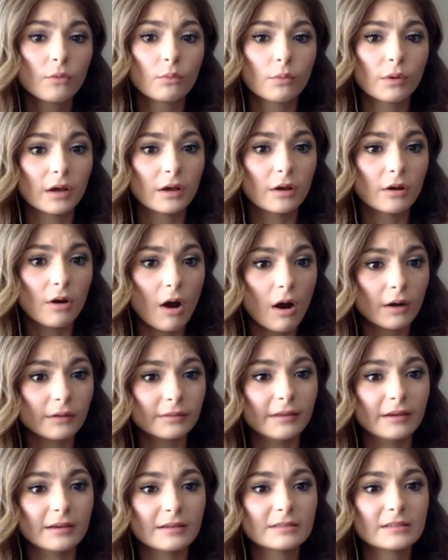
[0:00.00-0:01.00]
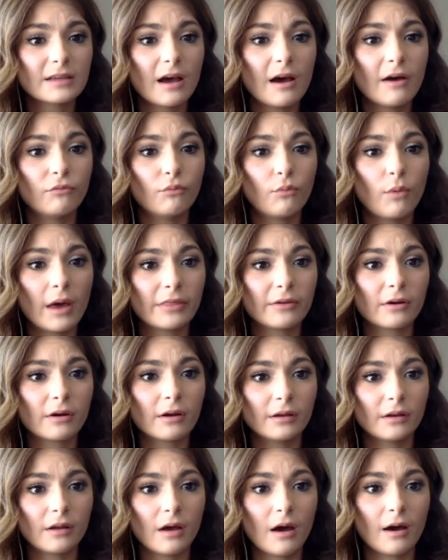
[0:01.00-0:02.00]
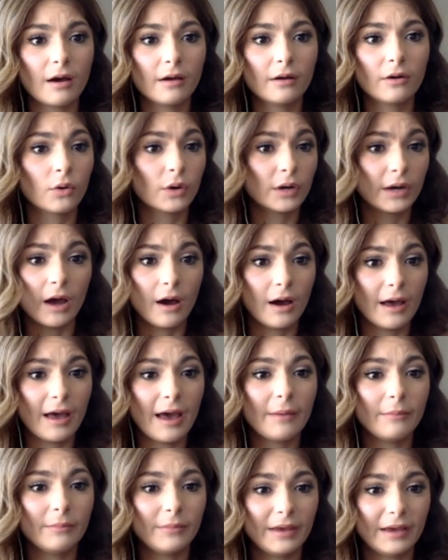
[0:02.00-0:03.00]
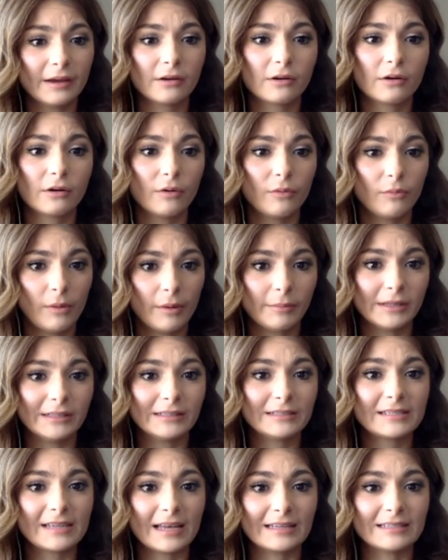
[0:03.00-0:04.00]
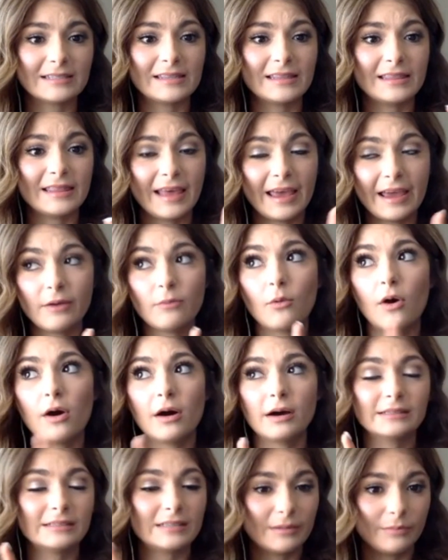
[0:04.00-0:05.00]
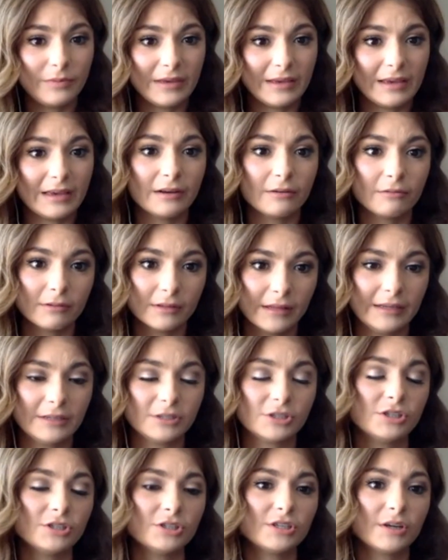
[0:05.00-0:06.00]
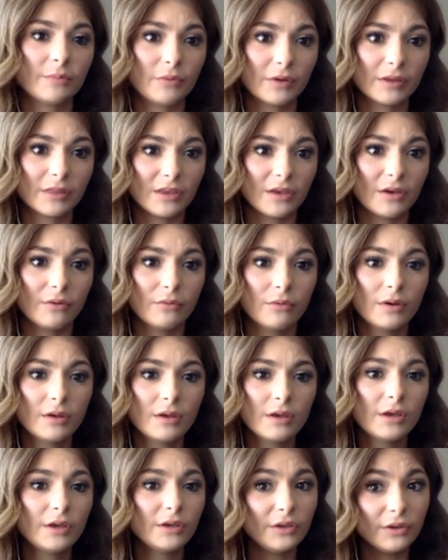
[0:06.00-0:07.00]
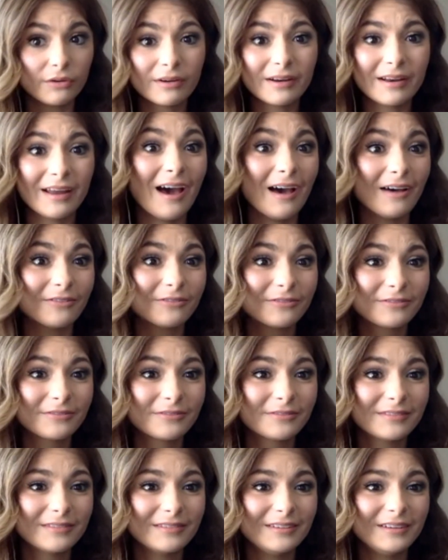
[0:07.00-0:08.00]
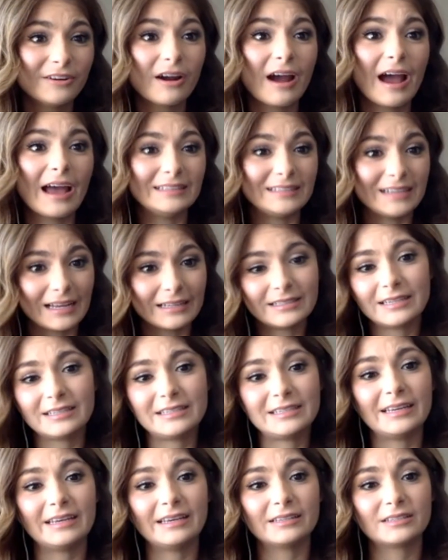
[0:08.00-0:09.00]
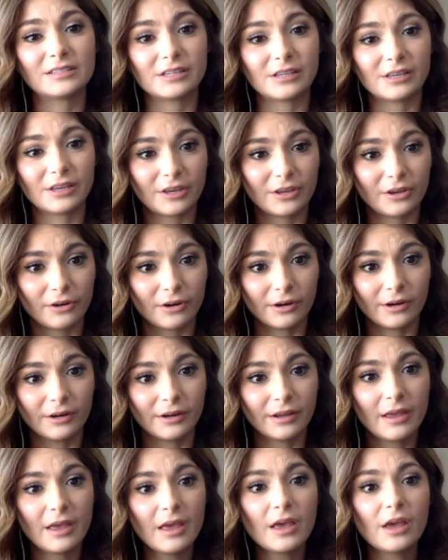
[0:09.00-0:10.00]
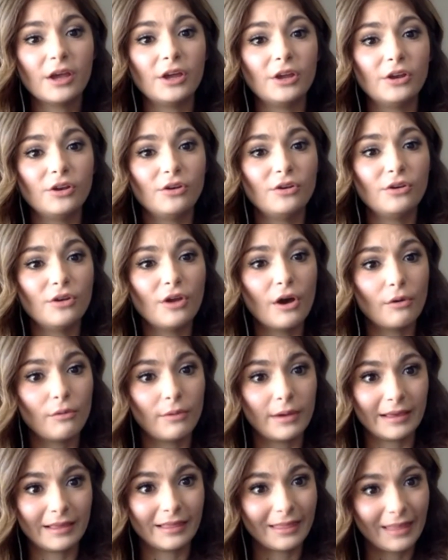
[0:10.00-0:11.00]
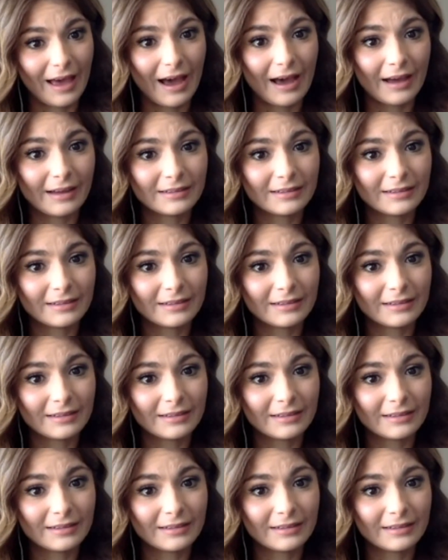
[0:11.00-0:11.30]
regardless of whether or not a man or a woman says they want to be in a relationship with you. You're enough. Your identity is secured in knowing that.